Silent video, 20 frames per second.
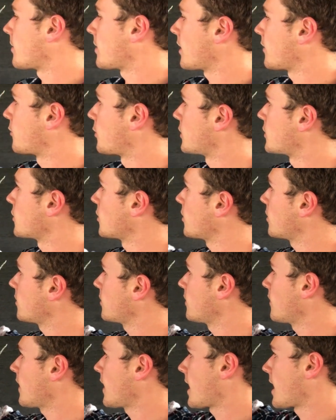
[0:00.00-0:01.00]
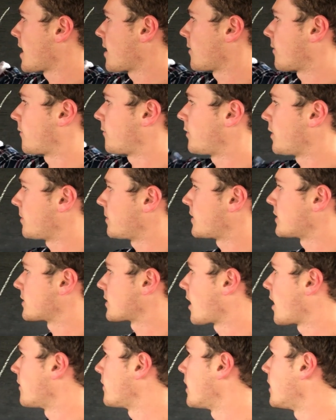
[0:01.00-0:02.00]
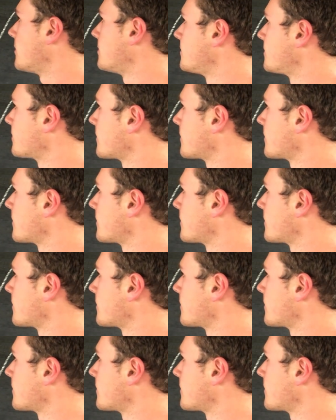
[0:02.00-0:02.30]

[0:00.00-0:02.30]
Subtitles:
if we do flip this over,